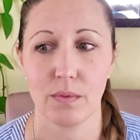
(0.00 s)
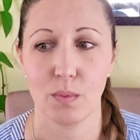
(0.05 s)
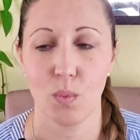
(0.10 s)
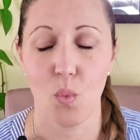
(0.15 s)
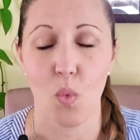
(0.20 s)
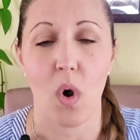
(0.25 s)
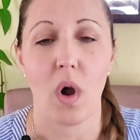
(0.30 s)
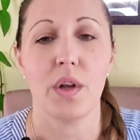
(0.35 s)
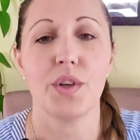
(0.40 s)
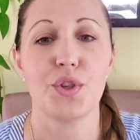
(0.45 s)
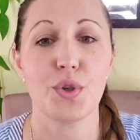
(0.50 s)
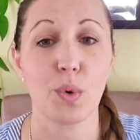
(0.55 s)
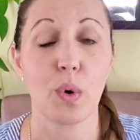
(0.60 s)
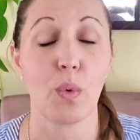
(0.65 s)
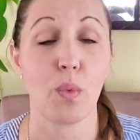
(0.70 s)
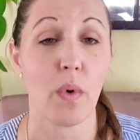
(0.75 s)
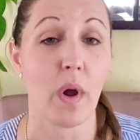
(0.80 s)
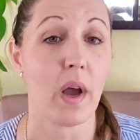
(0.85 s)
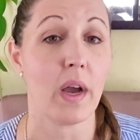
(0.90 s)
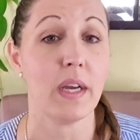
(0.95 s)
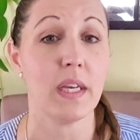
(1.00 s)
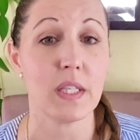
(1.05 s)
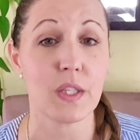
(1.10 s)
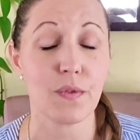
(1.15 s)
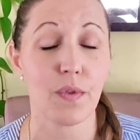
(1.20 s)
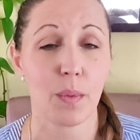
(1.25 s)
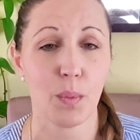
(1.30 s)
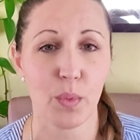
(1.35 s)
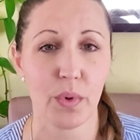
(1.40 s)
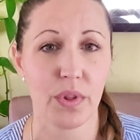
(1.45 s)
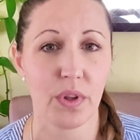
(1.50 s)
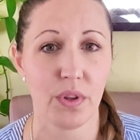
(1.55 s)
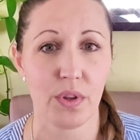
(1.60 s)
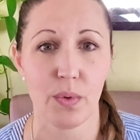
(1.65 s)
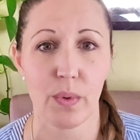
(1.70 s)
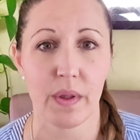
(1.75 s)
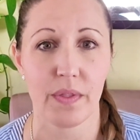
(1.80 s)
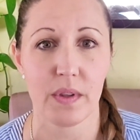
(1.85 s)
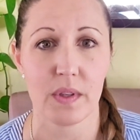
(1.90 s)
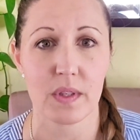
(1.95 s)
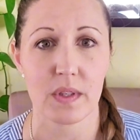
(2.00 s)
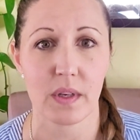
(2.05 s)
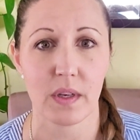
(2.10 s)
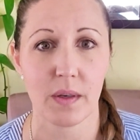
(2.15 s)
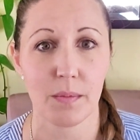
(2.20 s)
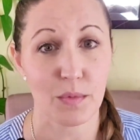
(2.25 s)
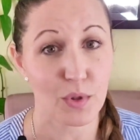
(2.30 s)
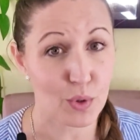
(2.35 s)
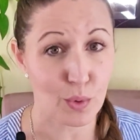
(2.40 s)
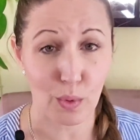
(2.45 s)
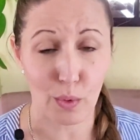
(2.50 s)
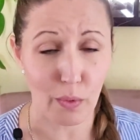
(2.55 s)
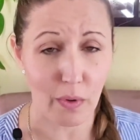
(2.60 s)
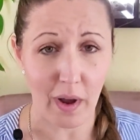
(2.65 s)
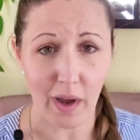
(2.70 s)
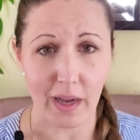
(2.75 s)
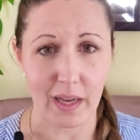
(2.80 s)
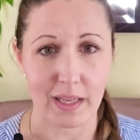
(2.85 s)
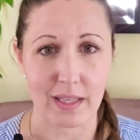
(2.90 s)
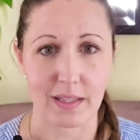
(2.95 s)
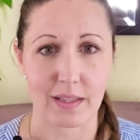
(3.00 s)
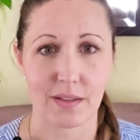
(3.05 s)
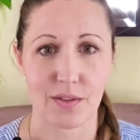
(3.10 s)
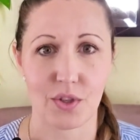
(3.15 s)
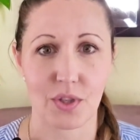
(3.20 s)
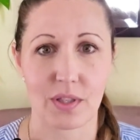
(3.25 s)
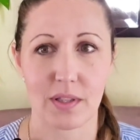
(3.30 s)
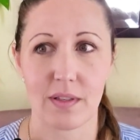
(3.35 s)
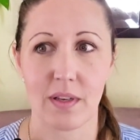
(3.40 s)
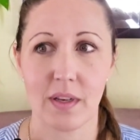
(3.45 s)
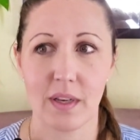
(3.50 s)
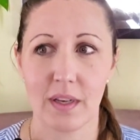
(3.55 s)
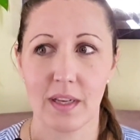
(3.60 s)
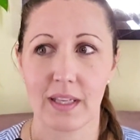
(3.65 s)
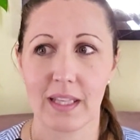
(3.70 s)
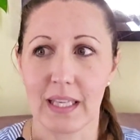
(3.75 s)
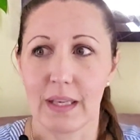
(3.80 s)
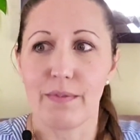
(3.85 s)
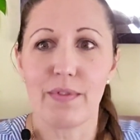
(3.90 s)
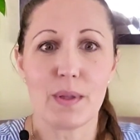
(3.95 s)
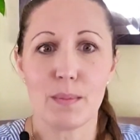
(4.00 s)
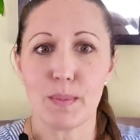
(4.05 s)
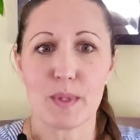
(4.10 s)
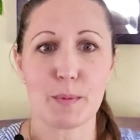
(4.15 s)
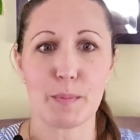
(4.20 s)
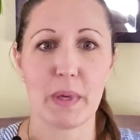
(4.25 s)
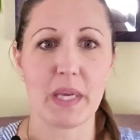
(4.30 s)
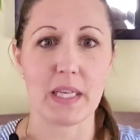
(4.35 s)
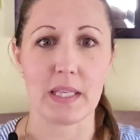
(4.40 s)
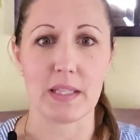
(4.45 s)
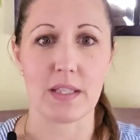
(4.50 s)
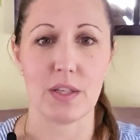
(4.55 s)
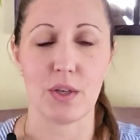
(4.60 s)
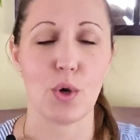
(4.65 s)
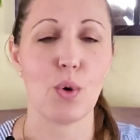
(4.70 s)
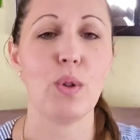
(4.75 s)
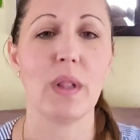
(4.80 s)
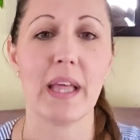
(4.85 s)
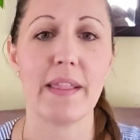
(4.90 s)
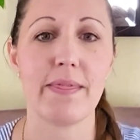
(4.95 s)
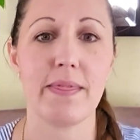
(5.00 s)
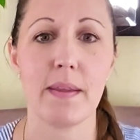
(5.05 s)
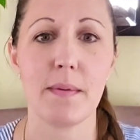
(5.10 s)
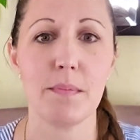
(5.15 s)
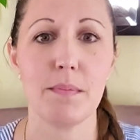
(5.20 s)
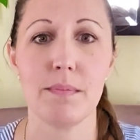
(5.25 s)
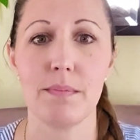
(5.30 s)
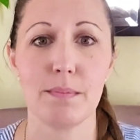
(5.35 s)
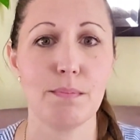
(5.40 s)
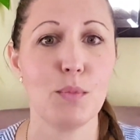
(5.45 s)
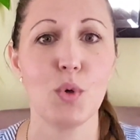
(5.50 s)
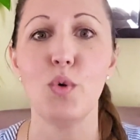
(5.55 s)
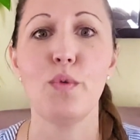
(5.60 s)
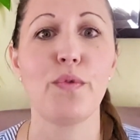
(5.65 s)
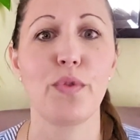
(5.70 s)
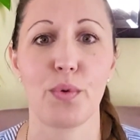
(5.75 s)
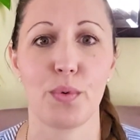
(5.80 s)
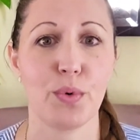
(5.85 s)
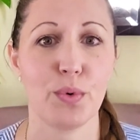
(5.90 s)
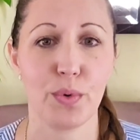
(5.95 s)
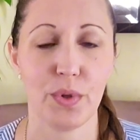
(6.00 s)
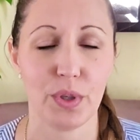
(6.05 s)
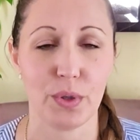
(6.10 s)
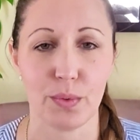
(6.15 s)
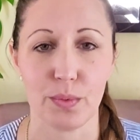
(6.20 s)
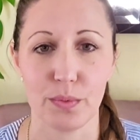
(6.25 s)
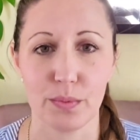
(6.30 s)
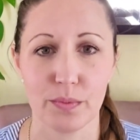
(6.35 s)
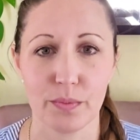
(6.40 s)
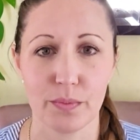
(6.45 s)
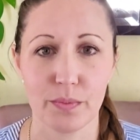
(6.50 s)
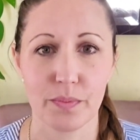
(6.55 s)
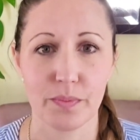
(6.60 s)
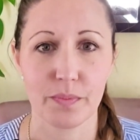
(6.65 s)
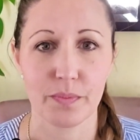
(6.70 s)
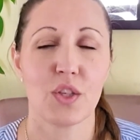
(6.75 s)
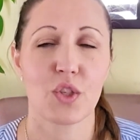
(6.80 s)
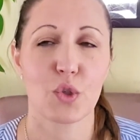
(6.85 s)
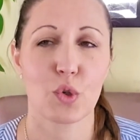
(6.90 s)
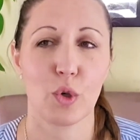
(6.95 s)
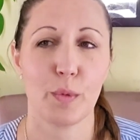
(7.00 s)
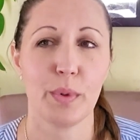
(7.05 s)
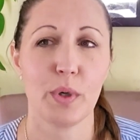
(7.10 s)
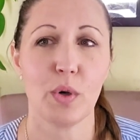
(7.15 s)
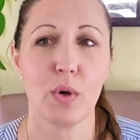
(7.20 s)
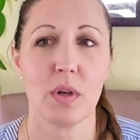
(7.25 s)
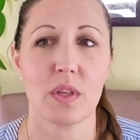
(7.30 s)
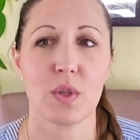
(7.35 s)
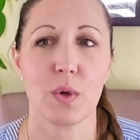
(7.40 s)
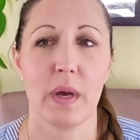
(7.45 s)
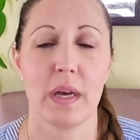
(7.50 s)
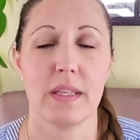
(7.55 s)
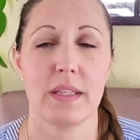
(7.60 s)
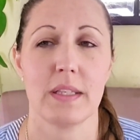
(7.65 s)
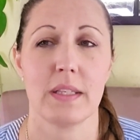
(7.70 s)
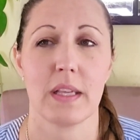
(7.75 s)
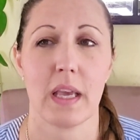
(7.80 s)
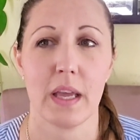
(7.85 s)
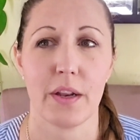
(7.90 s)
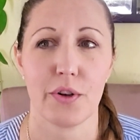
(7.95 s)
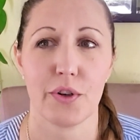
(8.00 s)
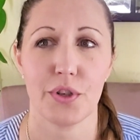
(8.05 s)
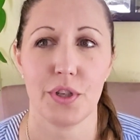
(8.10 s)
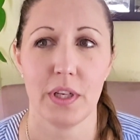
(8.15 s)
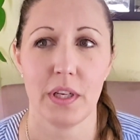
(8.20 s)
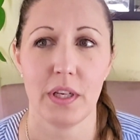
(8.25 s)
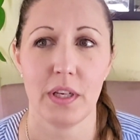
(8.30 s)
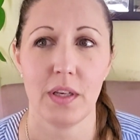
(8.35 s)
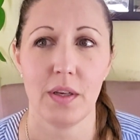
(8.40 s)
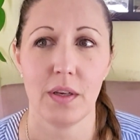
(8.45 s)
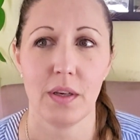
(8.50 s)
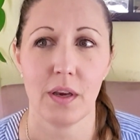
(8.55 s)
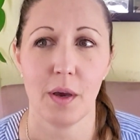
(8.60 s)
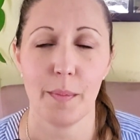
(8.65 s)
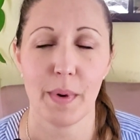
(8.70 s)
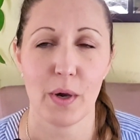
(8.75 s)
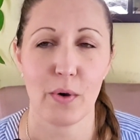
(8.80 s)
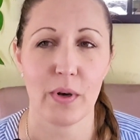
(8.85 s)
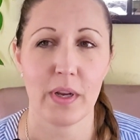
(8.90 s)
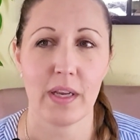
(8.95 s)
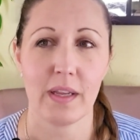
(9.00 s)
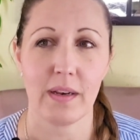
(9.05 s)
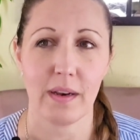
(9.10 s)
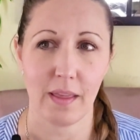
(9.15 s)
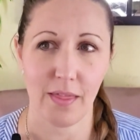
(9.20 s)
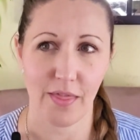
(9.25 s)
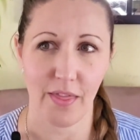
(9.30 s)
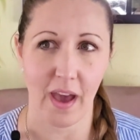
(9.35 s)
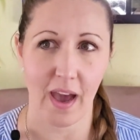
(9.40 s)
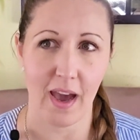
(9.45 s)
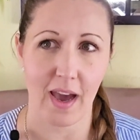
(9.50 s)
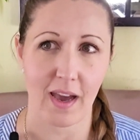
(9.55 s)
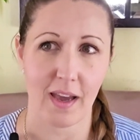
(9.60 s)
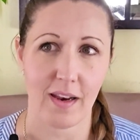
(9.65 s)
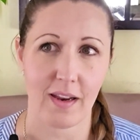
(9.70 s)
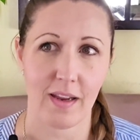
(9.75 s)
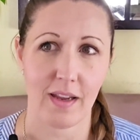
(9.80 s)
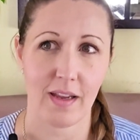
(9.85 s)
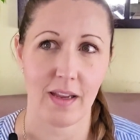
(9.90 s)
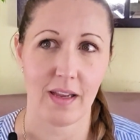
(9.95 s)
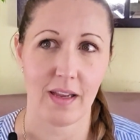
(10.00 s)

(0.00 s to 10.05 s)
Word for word: want to arise from within you at this time to arise. Just give them space, you know, let them move through you. Scorpio also has this energy about it that